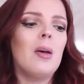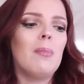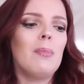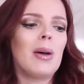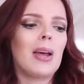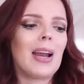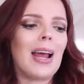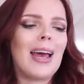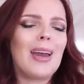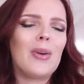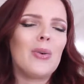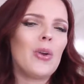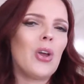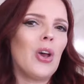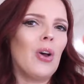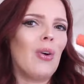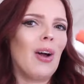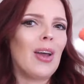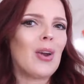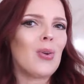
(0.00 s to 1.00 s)
But I don't
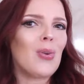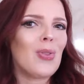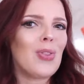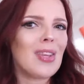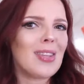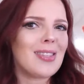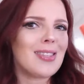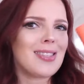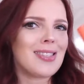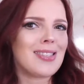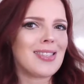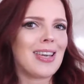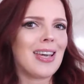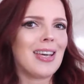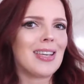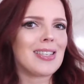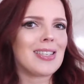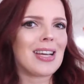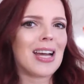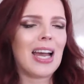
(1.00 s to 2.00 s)
know, I don't think this is
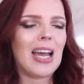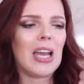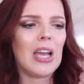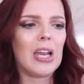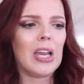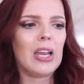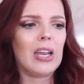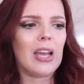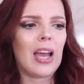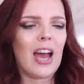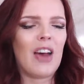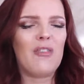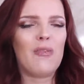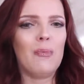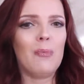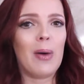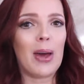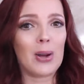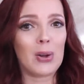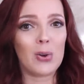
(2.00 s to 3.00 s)
it. I
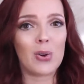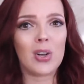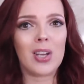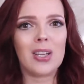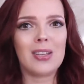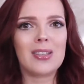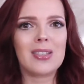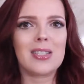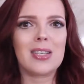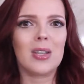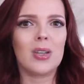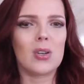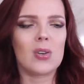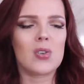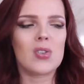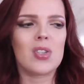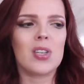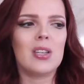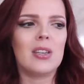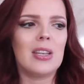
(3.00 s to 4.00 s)
have better
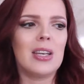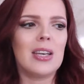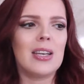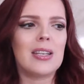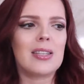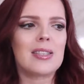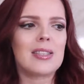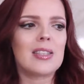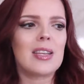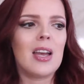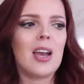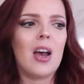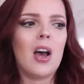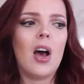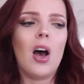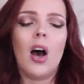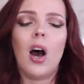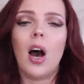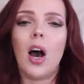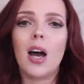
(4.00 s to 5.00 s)
concealers than this.
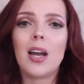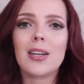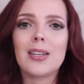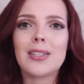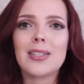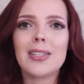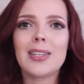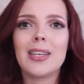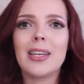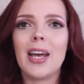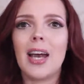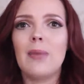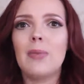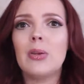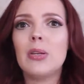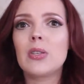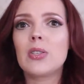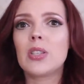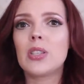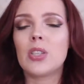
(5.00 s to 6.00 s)
Honestly, I've
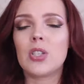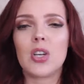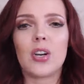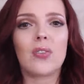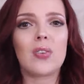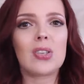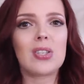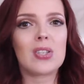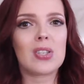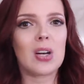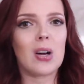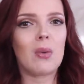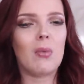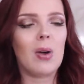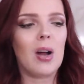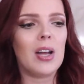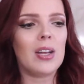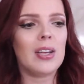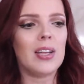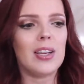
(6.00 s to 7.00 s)
been using the Jeffree Star
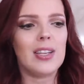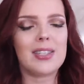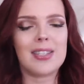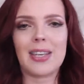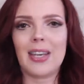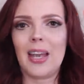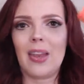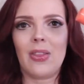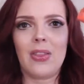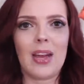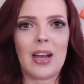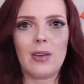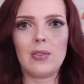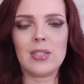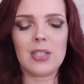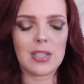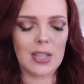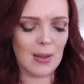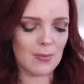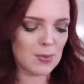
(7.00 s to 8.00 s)
one and it's like
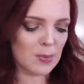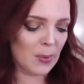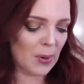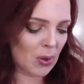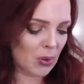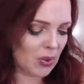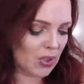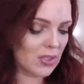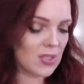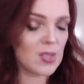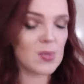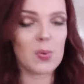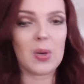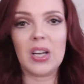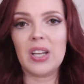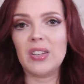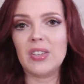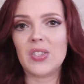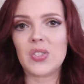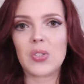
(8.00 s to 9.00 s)
1,000 times better than this
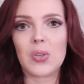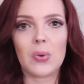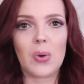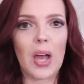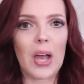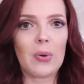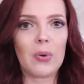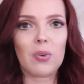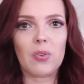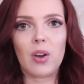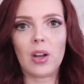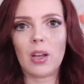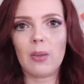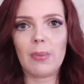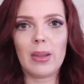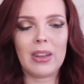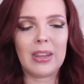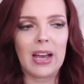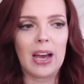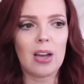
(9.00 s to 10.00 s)
one, so I would
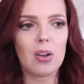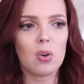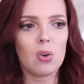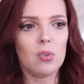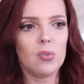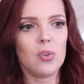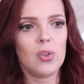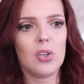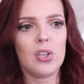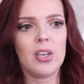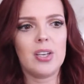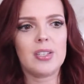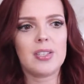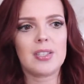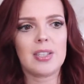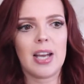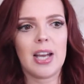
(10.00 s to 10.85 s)
recommend that over this.